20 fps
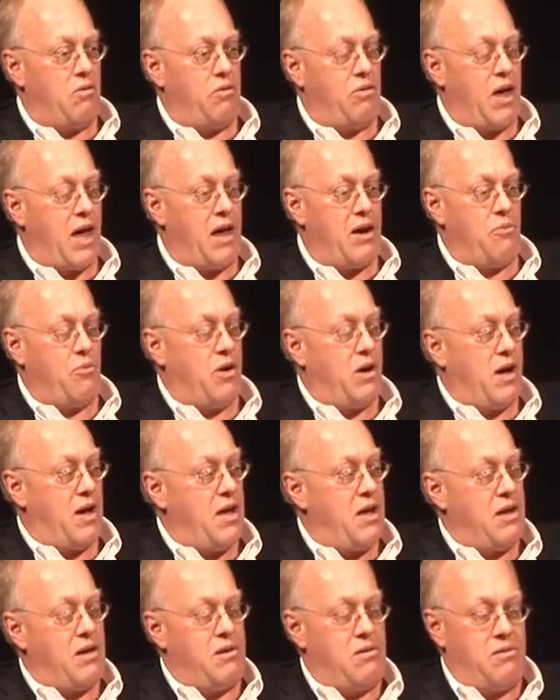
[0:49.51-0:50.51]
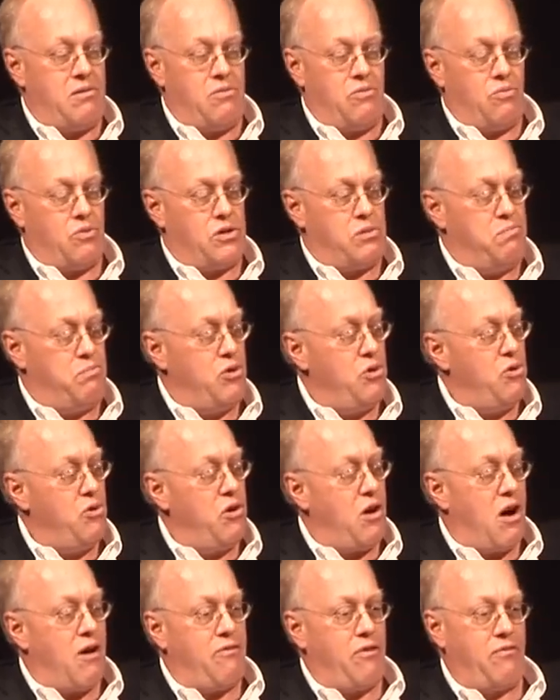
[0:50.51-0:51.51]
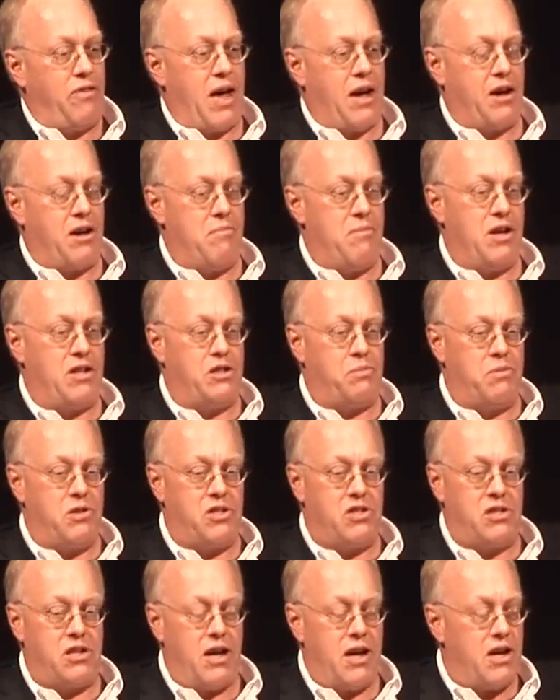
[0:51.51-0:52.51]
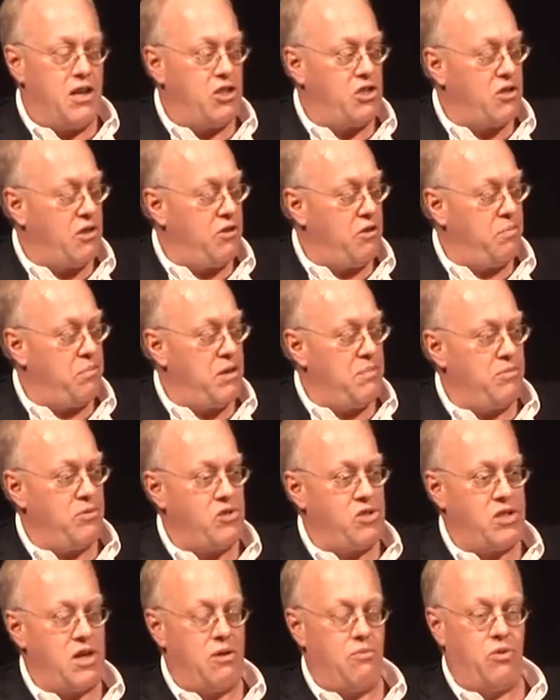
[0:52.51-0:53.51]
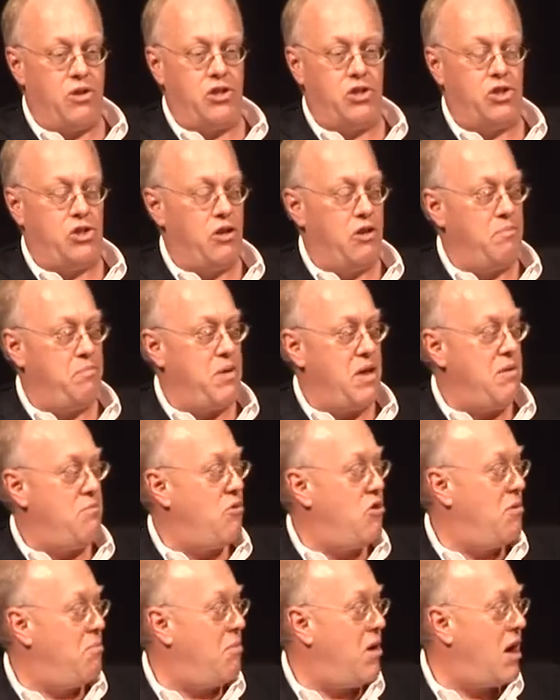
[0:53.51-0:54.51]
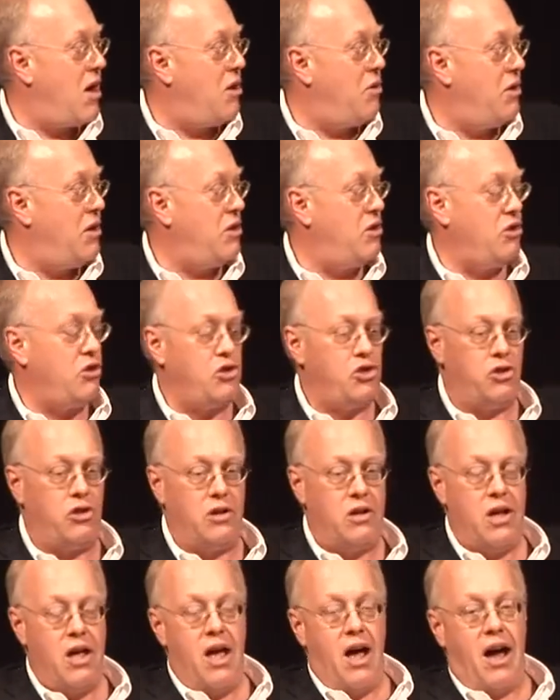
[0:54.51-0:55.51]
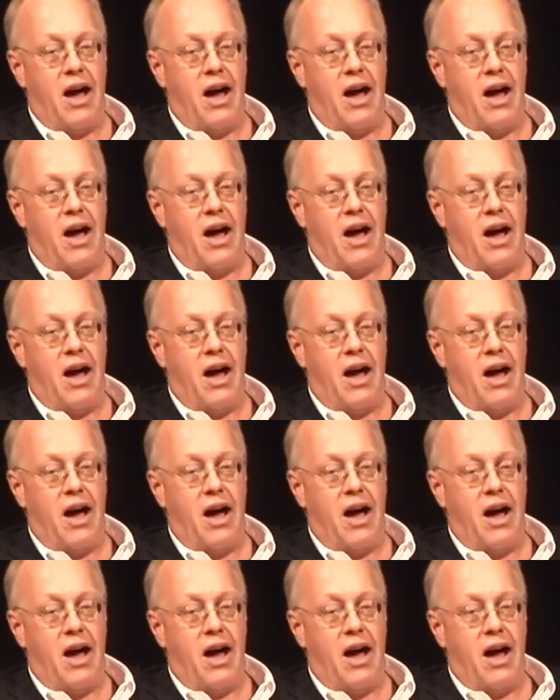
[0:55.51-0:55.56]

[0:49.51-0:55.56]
that when I was booed off of that commencement stage, other people said, well, you should have been more moderate or you should have.